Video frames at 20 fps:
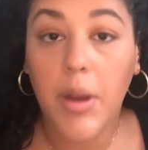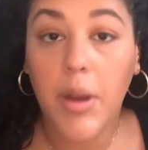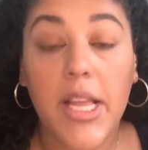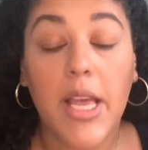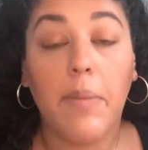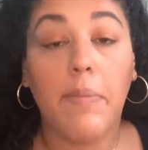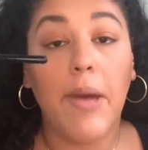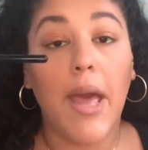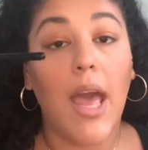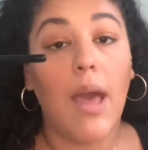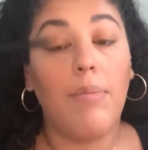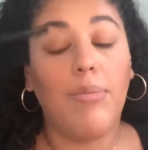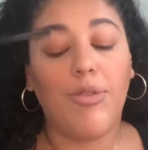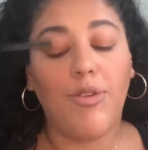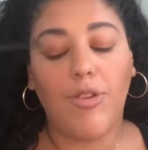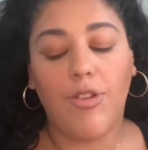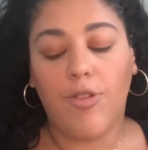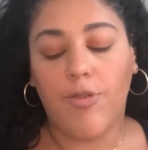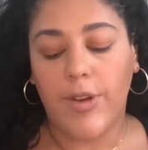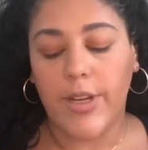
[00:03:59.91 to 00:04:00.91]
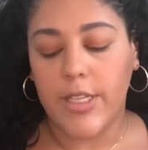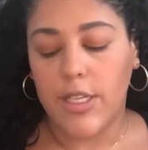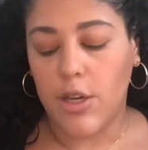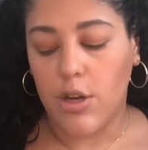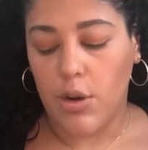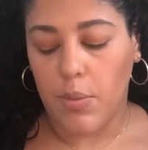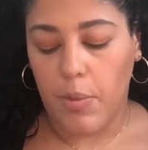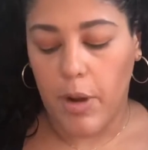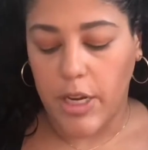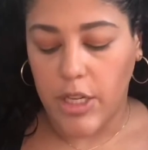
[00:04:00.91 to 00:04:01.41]
take my
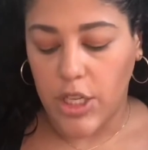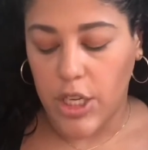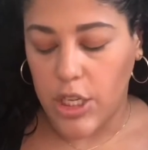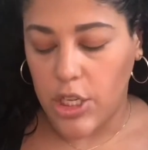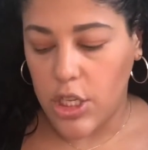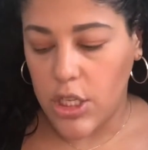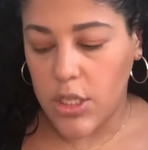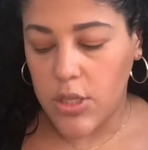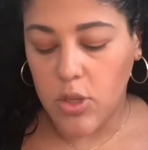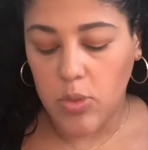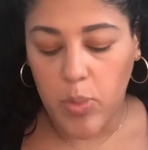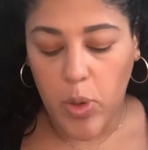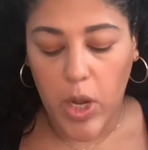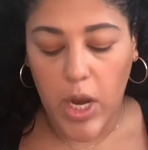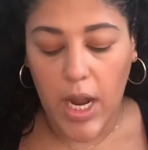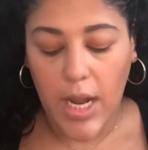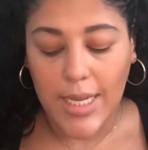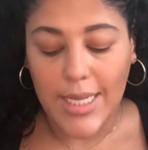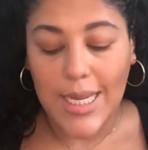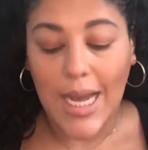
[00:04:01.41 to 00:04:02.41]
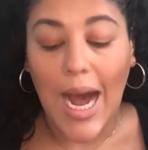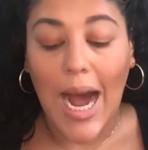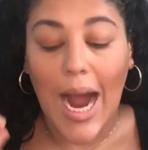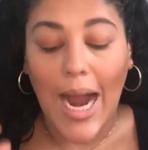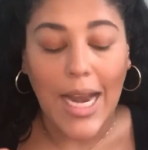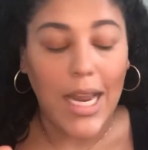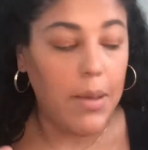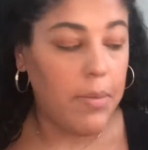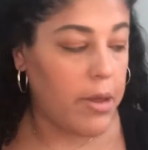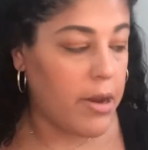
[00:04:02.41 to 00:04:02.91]
M330 brush and just put a
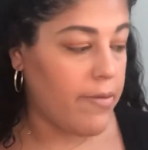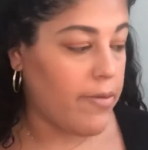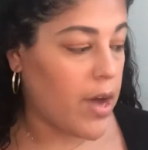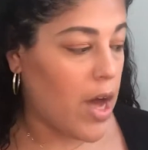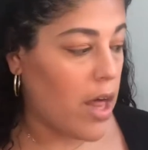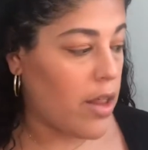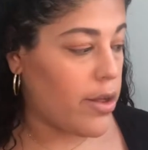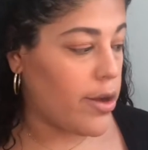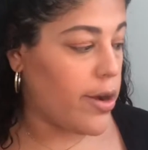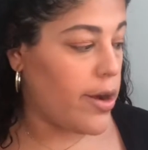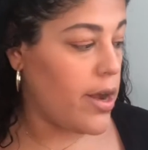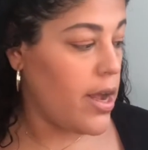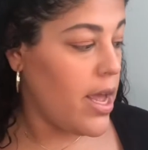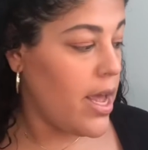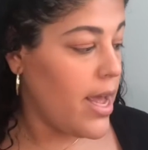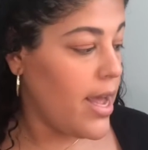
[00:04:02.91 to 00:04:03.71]
tiny bit of color